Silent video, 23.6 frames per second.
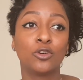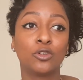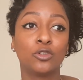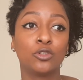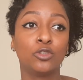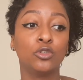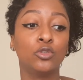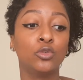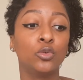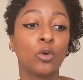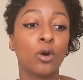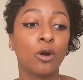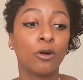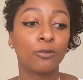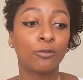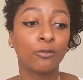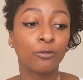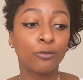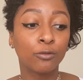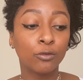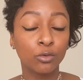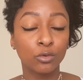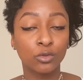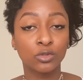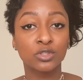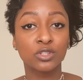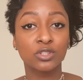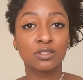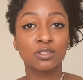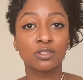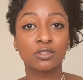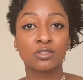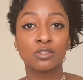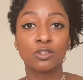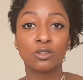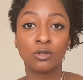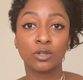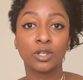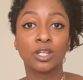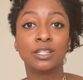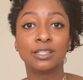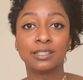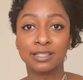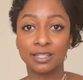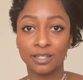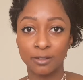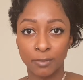you are forced to look
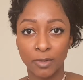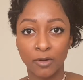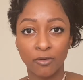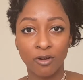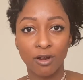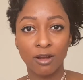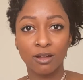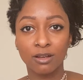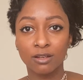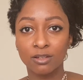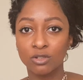into the mirror,